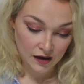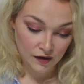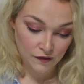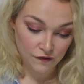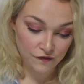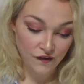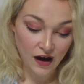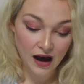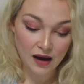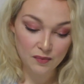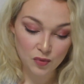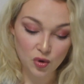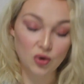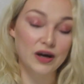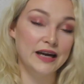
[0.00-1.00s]
far
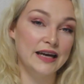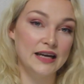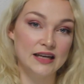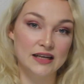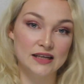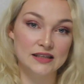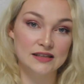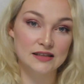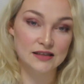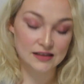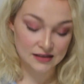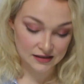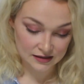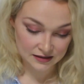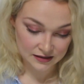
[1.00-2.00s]
more
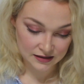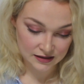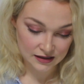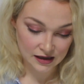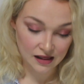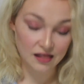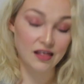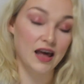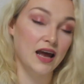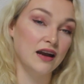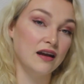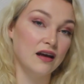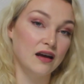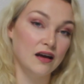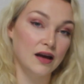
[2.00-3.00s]
heinous
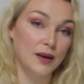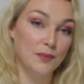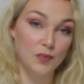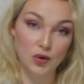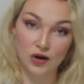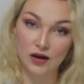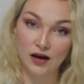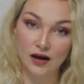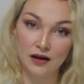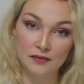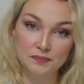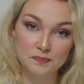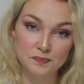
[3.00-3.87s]
than murder